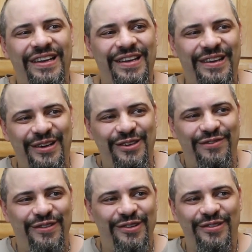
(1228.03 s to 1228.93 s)
you know,
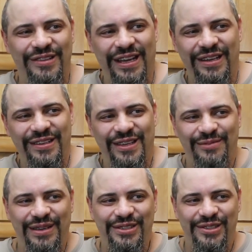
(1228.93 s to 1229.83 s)
food that
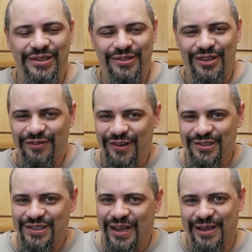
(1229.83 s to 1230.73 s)
can be chewed the
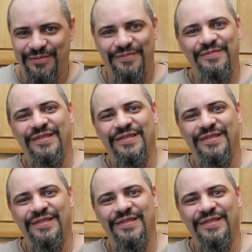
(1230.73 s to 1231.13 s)
first time.